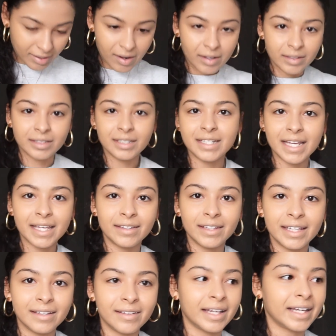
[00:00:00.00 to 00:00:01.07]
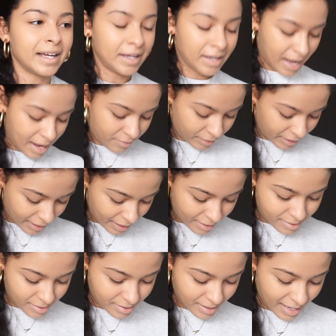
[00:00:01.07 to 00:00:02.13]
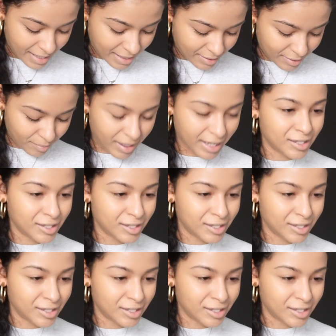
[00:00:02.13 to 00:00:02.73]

on the daily. Like I have like a stain on my